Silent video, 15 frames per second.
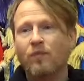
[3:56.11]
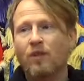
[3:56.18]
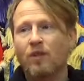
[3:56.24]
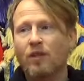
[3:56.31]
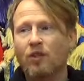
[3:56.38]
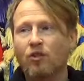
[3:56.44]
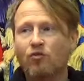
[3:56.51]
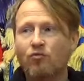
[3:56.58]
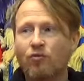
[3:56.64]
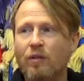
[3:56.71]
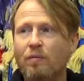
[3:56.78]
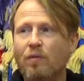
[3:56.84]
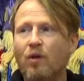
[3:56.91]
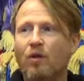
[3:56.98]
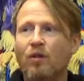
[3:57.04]
And
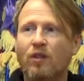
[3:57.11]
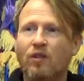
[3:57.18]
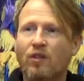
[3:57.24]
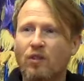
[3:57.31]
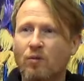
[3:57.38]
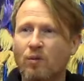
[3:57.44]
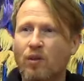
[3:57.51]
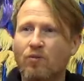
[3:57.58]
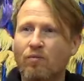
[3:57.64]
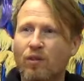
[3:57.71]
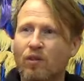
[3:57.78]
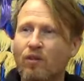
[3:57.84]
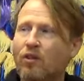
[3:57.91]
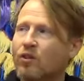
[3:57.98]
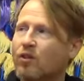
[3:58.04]
extreme long distance we don't really
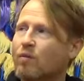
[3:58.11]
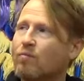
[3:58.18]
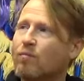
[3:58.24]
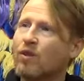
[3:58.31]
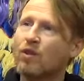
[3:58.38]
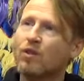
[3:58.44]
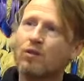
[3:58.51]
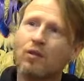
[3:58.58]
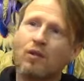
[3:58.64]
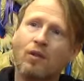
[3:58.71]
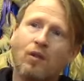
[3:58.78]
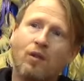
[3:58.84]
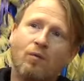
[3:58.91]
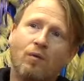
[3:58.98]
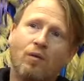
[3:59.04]
touch on much
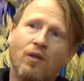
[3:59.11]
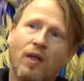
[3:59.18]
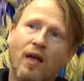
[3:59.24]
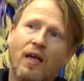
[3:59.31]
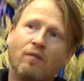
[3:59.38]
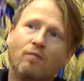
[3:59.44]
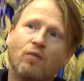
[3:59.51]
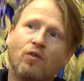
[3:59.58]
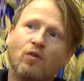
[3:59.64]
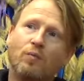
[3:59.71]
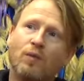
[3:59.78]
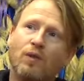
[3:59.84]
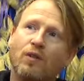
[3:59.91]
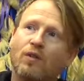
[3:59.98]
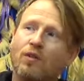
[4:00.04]
with the animals
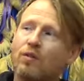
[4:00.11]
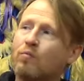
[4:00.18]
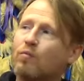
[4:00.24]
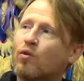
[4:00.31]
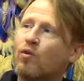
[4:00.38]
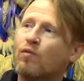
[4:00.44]
because it more